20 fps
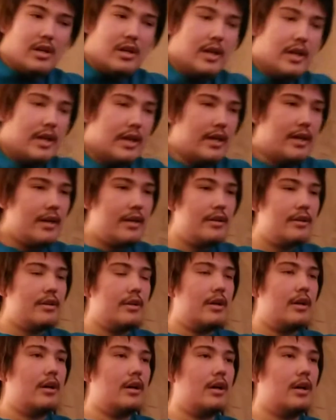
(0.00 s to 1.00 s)
And
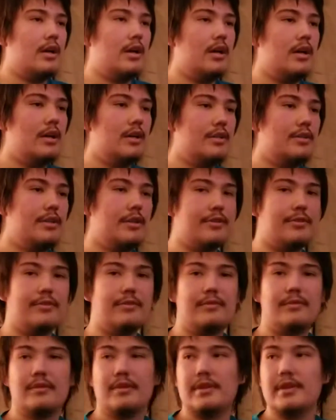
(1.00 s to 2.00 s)

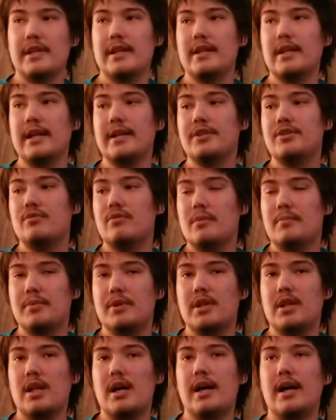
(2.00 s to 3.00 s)
they like to
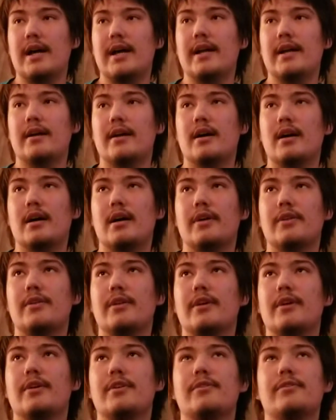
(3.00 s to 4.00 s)
apply
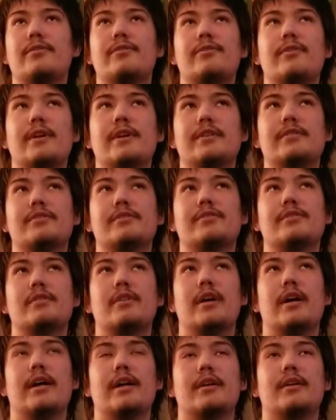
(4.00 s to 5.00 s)
things
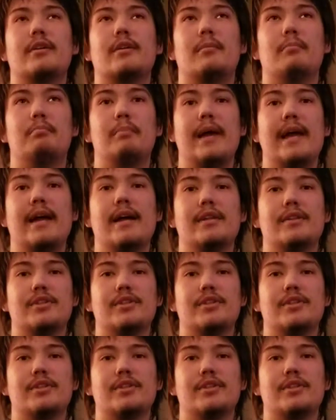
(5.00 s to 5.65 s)
like man